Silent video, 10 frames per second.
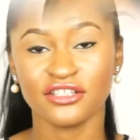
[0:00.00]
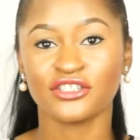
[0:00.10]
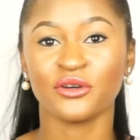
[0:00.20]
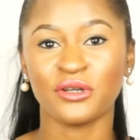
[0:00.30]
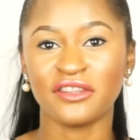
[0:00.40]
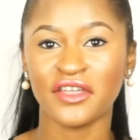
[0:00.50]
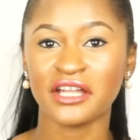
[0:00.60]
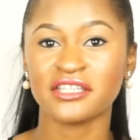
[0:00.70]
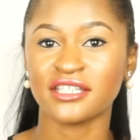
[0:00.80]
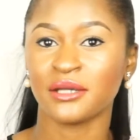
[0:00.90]
So in
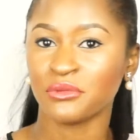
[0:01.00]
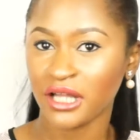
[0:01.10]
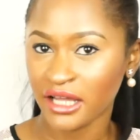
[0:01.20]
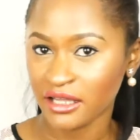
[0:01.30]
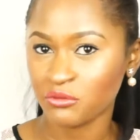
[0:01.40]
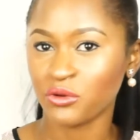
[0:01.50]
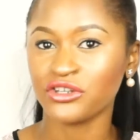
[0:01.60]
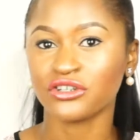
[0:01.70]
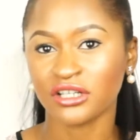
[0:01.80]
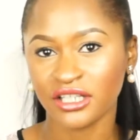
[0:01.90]
that same light,
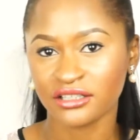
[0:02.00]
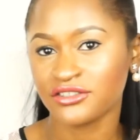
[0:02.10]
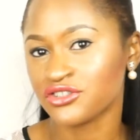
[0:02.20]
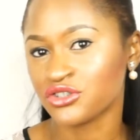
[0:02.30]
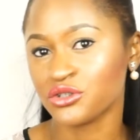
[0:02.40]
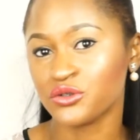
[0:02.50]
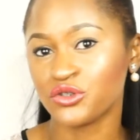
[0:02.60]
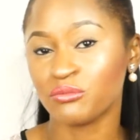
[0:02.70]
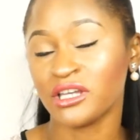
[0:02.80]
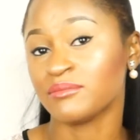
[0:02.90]
when you're collecting shoes,
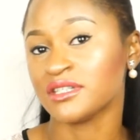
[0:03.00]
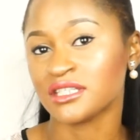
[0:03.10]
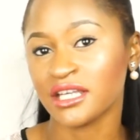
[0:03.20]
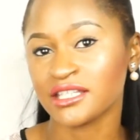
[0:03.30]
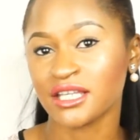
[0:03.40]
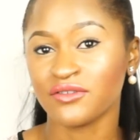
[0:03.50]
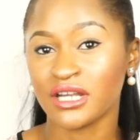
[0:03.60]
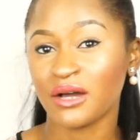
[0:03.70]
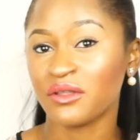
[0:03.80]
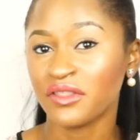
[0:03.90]
you make mistakes every
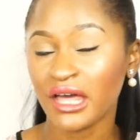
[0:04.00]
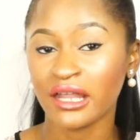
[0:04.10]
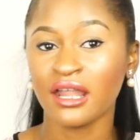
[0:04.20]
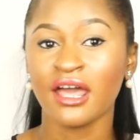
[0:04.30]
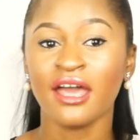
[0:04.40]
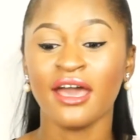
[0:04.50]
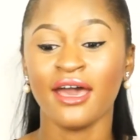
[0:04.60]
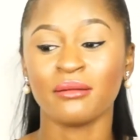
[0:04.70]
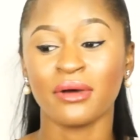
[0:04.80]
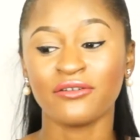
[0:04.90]
now and then.
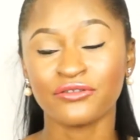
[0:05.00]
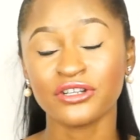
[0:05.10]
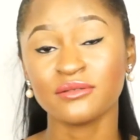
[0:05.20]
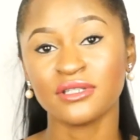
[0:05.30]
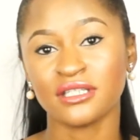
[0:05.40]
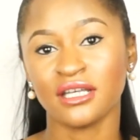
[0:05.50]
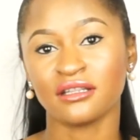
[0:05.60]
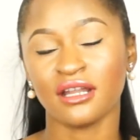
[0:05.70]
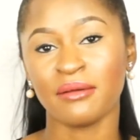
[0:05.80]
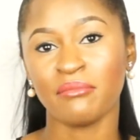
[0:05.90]
And my first
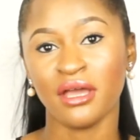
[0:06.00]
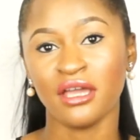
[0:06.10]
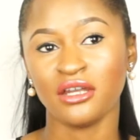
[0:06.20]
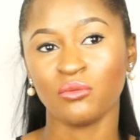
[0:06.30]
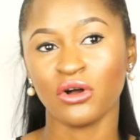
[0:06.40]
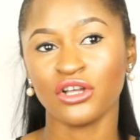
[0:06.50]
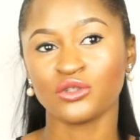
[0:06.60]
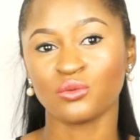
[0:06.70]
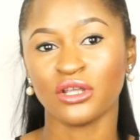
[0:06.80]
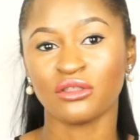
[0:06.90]
mistake that I made
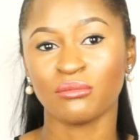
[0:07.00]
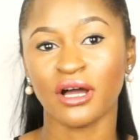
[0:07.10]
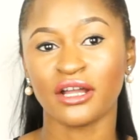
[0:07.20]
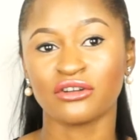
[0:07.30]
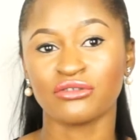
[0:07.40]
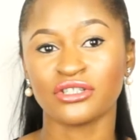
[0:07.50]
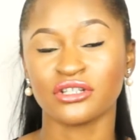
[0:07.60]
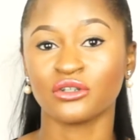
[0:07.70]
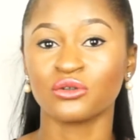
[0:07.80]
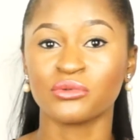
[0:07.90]
was with my
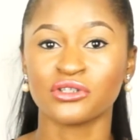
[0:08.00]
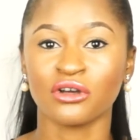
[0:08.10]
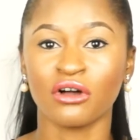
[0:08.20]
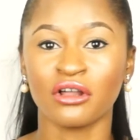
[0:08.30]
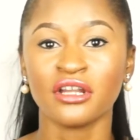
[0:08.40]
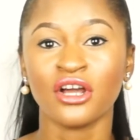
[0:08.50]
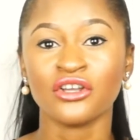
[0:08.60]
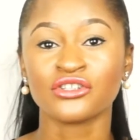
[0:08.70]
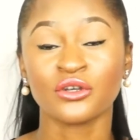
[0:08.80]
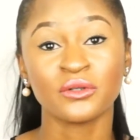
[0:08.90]
Christian Louboutin
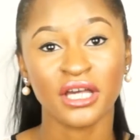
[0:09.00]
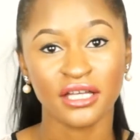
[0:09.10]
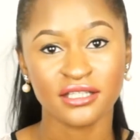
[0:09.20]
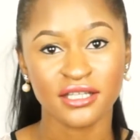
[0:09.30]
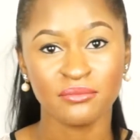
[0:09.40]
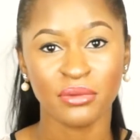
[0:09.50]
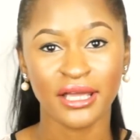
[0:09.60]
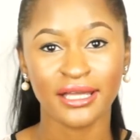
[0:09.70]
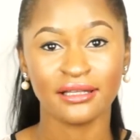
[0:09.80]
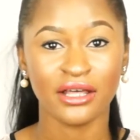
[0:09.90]
Saucates in
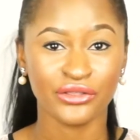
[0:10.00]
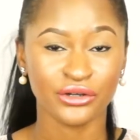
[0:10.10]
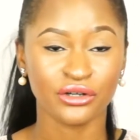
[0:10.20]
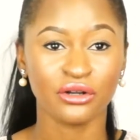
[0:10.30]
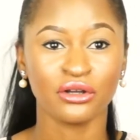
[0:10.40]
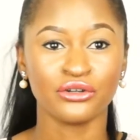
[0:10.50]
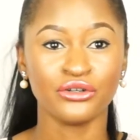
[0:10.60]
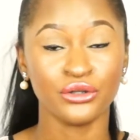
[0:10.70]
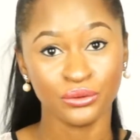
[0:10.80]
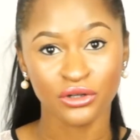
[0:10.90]
patent leather
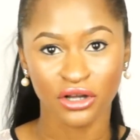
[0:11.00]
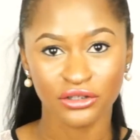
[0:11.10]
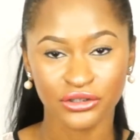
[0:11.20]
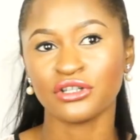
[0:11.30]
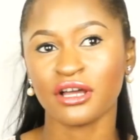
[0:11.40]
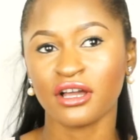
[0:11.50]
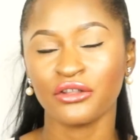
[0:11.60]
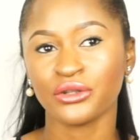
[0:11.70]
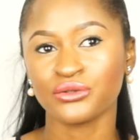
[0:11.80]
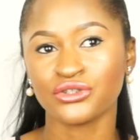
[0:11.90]
nude color. I
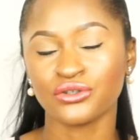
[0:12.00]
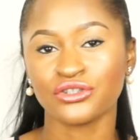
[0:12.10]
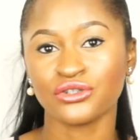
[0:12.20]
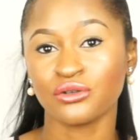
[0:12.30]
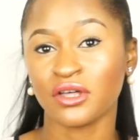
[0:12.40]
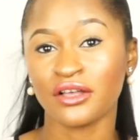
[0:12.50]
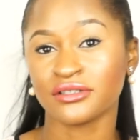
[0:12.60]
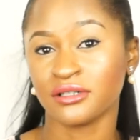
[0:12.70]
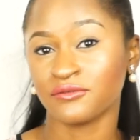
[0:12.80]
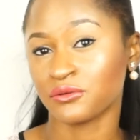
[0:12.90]
got those shoes in
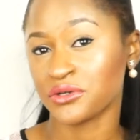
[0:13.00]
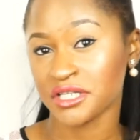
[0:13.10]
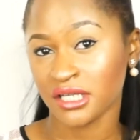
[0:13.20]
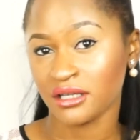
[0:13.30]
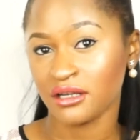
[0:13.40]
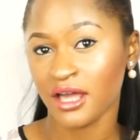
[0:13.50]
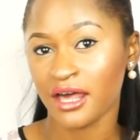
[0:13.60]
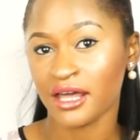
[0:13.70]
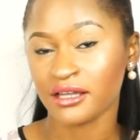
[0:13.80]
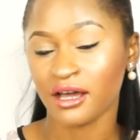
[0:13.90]
2014,
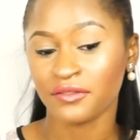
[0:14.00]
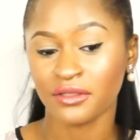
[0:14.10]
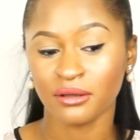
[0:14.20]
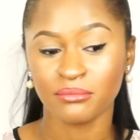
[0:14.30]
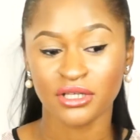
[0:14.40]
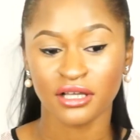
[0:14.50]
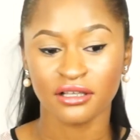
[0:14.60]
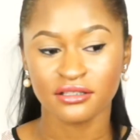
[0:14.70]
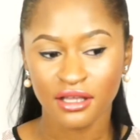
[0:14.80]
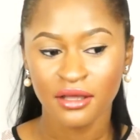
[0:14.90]
and I got them
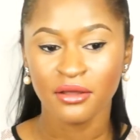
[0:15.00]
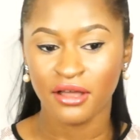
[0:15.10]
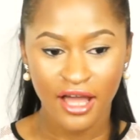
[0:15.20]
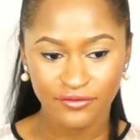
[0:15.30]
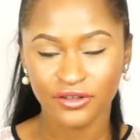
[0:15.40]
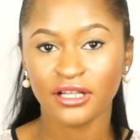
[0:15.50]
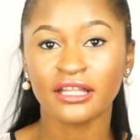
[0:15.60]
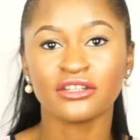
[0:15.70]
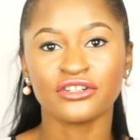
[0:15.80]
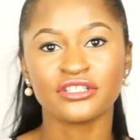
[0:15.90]
because I feel
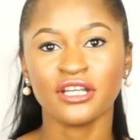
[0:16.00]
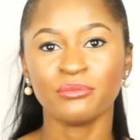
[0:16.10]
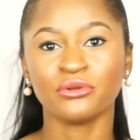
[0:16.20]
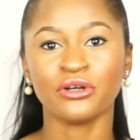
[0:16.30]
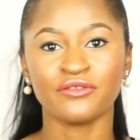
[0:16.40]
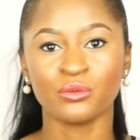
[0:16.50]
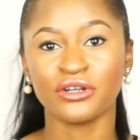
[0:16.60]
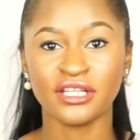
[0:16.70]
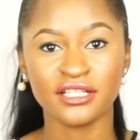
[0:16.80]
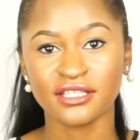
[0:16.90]
like they're a staple.
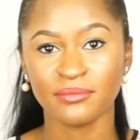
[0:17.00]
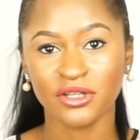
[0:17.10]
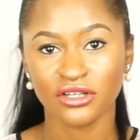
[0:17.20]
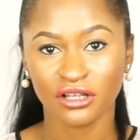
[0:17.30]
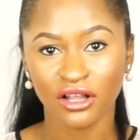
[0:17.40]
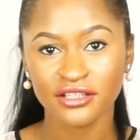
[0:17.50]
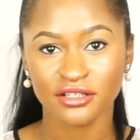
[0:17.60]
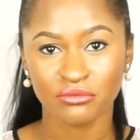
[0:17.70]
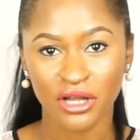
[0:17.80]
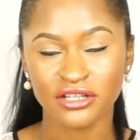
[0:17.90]
Everyone needs them in their
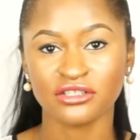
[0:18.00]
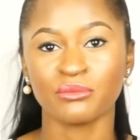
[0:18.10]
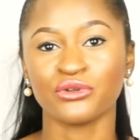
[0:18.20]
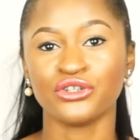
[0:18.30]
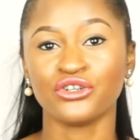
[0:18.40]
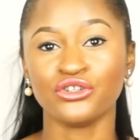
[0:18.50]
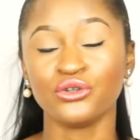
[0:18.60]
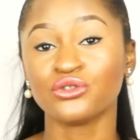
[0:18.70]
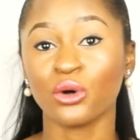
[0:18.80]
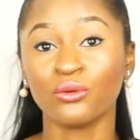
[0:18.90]
closet, right? It's something you can
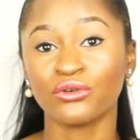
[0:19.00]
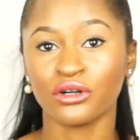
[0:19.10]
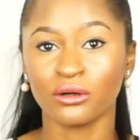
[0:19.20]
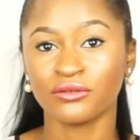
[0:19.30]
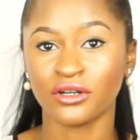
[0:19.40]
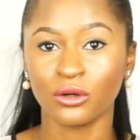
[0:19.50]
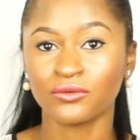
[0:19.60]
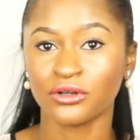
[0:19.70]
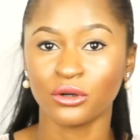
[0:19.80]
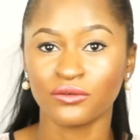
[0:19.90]
use over and over and
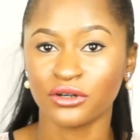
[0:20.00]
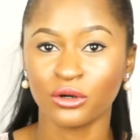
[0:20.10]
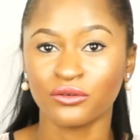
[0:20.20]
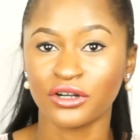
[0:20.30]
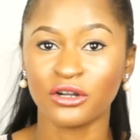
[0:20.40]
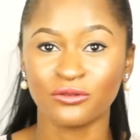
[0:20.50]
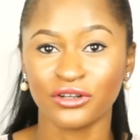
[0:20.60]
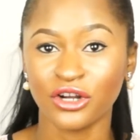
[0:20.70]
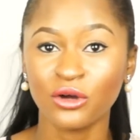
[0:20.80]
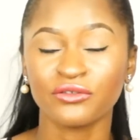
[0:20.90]
over and over and over and over
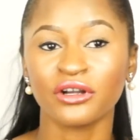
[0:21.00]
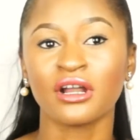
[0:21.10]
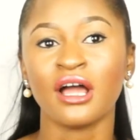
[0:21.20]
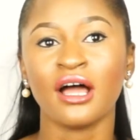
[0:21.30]
and over.